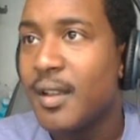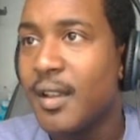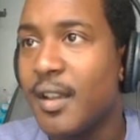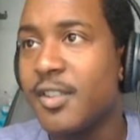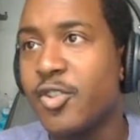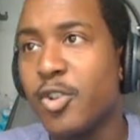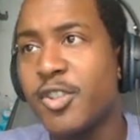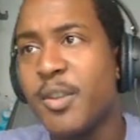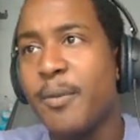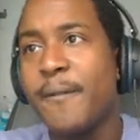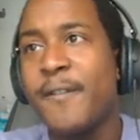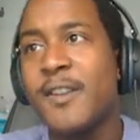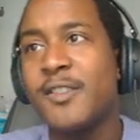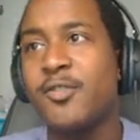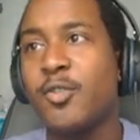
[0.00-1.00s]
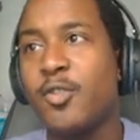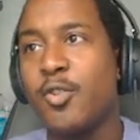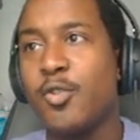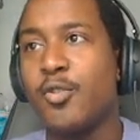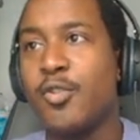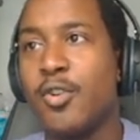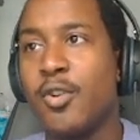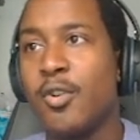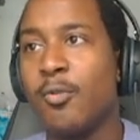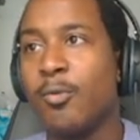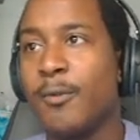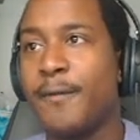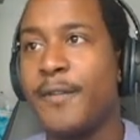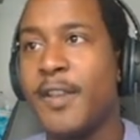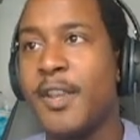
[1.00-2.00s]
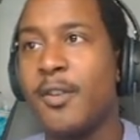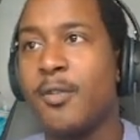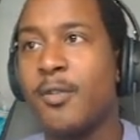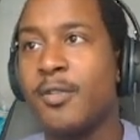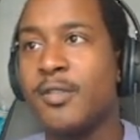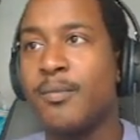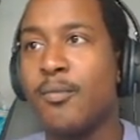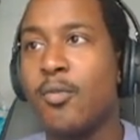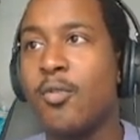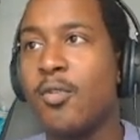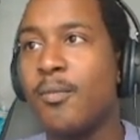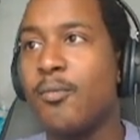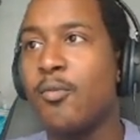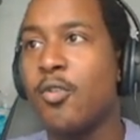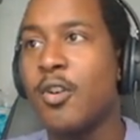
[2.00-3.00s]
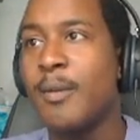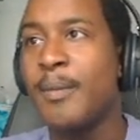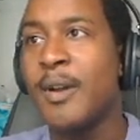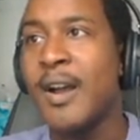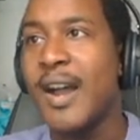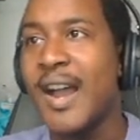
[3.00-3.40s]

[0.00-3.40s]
Associate Professor Kudou reveals more and more about